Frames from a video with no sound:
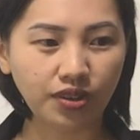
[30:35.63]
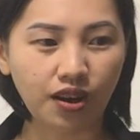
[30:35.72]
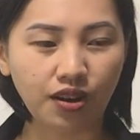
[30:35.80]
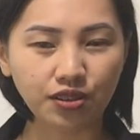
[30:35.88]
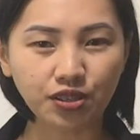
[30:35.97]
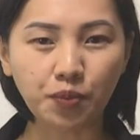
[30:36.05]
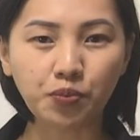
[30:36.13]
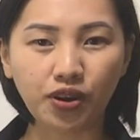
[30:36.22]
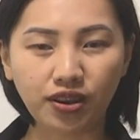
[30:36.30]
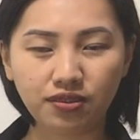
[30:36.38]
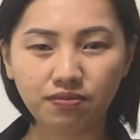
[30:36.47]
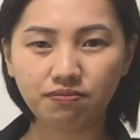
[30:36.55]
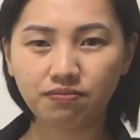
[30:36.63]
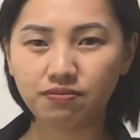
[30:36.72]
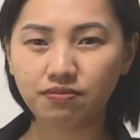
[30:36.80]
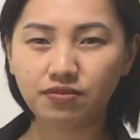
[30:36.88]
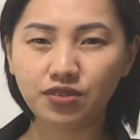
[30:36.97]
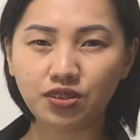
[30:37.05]
separate
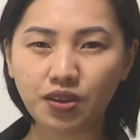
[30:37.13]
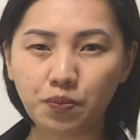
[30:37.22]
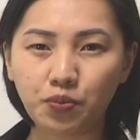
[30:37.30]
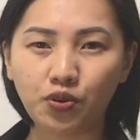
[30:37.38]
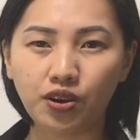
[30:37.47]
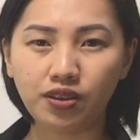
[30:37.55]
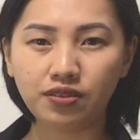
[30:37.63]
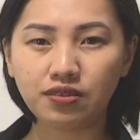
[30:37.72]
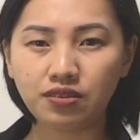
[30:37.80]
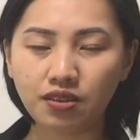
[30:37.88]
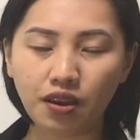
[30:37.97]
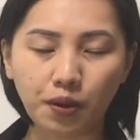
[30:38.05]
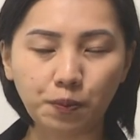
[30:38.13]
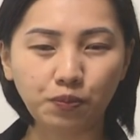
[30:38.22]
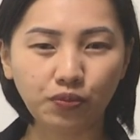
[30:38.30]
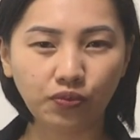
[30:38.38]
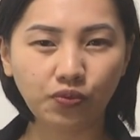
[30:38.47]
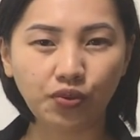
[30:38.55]
setup
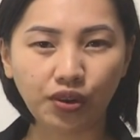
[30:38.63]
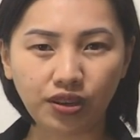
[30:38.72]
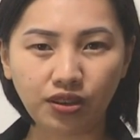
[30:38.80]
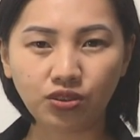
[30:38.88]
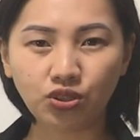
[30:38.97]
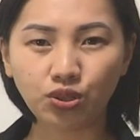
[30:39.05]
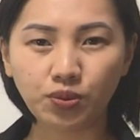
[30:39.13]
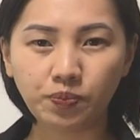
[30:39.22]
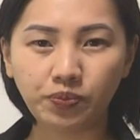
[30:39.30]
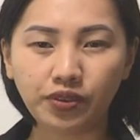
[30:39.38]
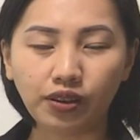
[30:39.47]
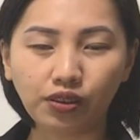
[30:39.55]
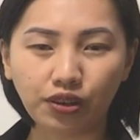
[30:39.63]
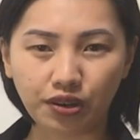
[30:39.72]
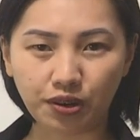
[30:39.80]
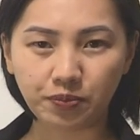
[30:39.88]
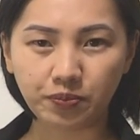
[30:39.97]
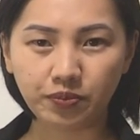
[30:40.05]
for each
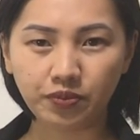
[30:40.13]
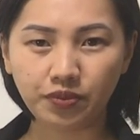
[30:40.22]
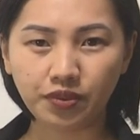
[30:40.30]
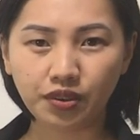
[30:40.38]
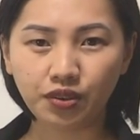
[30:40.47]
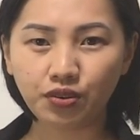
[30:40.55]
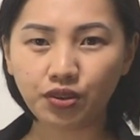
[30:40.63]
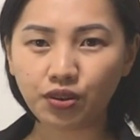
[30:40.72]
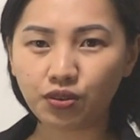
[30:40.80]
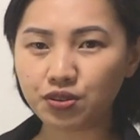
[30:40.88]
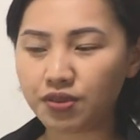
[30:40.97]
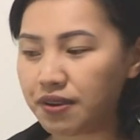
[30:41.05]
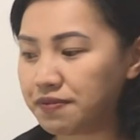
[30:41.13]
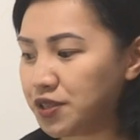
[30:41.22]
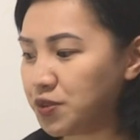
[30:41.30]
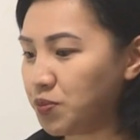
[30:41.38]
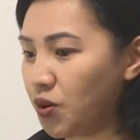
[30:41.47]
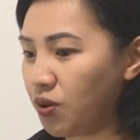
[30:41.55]
learner. You can also have
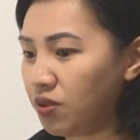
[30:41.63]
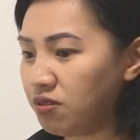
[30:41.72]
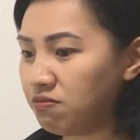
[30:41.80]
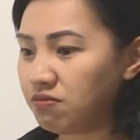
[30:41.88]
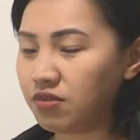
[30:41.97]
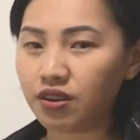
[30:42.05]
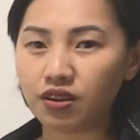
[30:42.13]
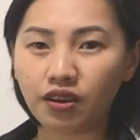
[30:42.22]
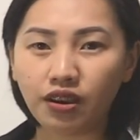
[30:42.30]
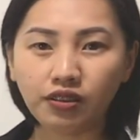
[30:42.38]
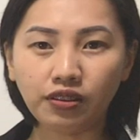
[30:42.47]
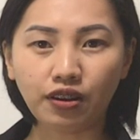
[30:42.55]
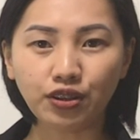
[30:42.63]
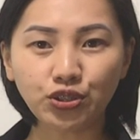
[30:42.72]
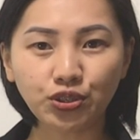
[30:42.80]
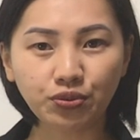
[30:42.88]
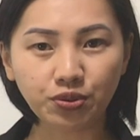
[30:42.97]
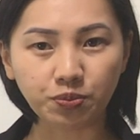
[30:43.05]
small and large
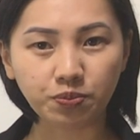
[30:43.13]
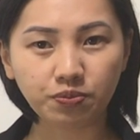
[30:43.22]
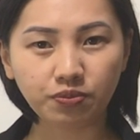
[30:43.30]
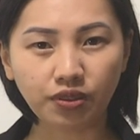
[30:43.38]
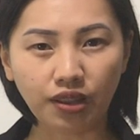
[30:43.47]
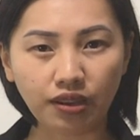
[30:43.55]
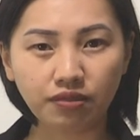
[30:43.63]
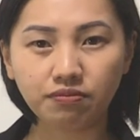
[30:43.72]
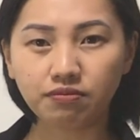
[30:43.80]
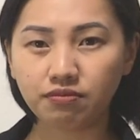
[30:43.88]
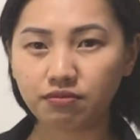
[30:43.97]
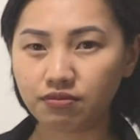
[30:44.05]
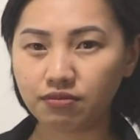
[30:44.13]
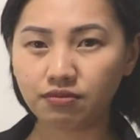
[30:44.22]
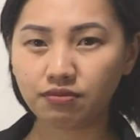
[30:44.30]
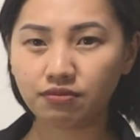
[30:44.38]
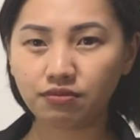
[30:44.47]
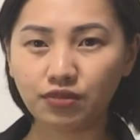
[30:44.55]
group, like
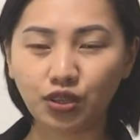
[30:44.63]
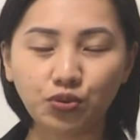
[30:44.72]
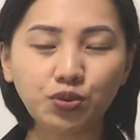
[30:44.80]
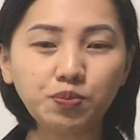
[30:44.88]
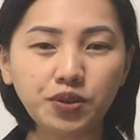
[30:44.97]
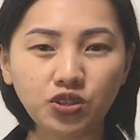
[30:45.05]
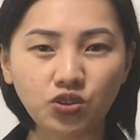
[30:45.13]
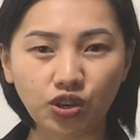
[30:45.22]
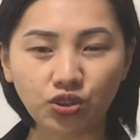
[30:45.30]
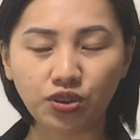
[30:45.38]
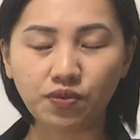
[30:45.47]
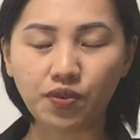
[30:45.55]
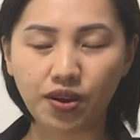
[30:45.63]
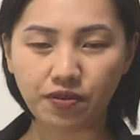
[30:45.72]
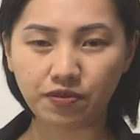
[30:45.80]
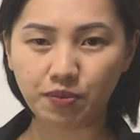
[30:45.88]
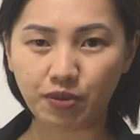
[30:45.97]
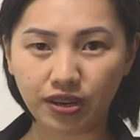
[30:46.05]
the group instruction for
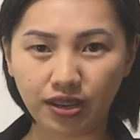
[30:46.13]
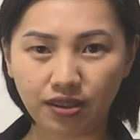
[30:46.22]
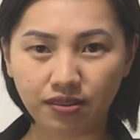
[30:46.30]
everybody.